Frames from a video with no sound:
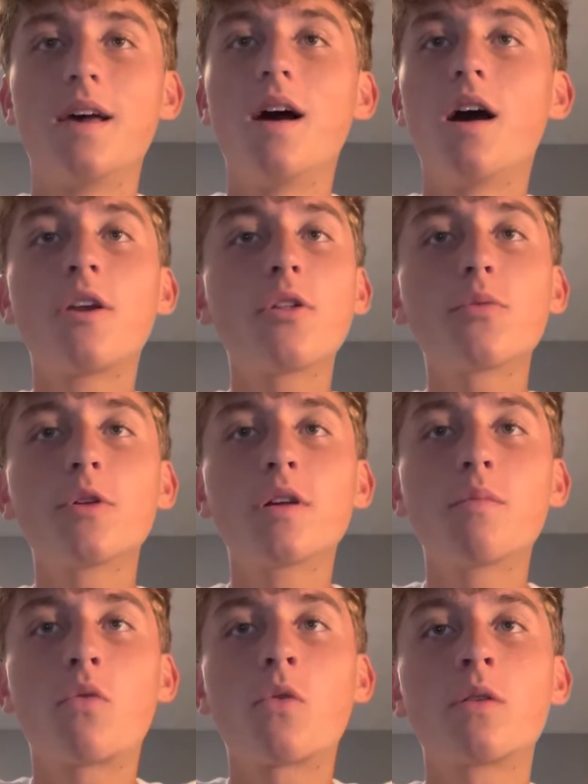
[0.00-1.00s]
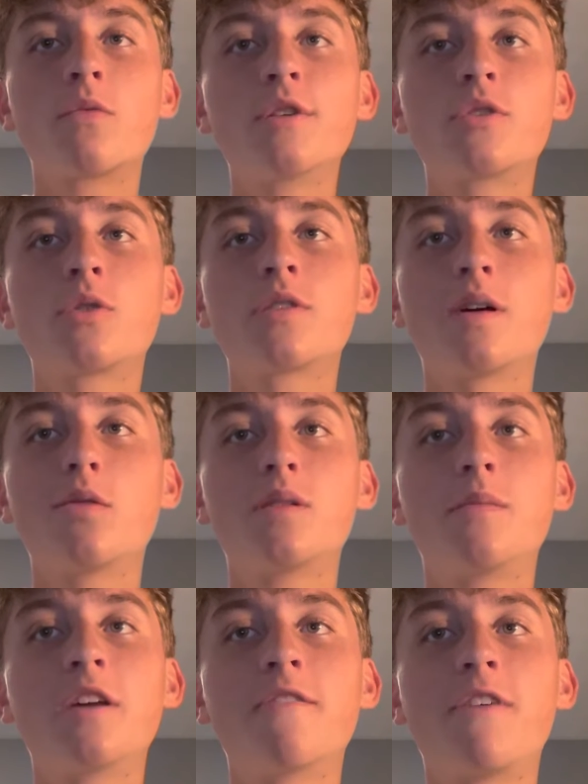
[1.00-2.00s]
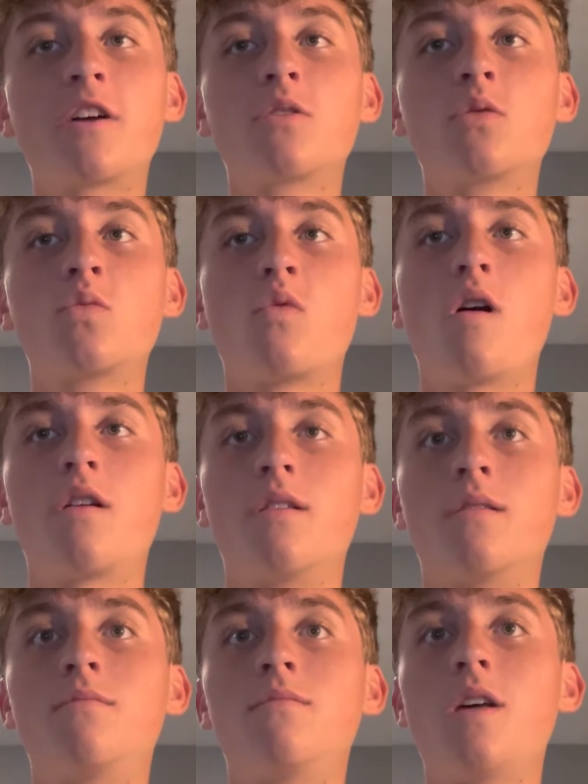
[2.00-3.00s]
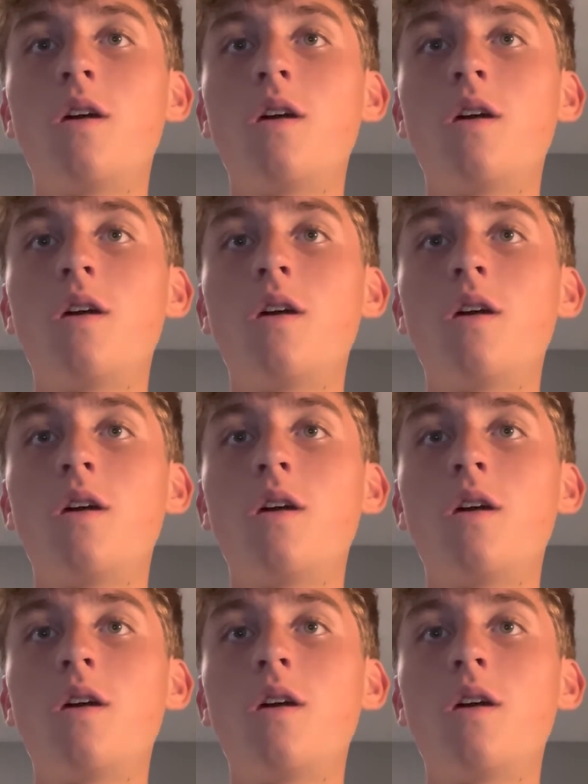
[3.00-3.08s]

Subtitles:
Another really important resource that was being affected was water.